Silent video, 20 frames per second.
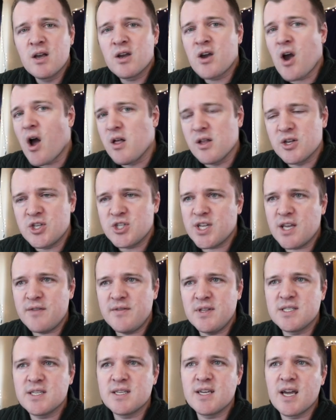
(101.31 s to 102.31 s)
college
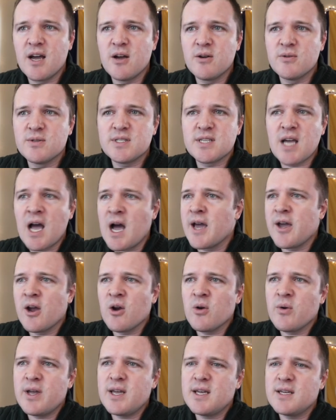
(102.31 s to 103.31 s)
savings accounts, I
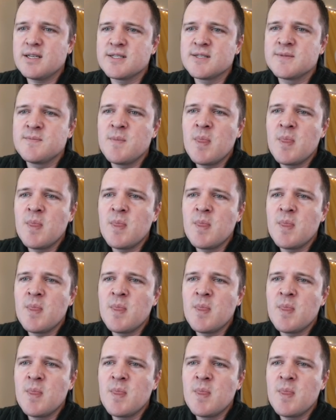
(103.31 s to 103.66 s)
R As.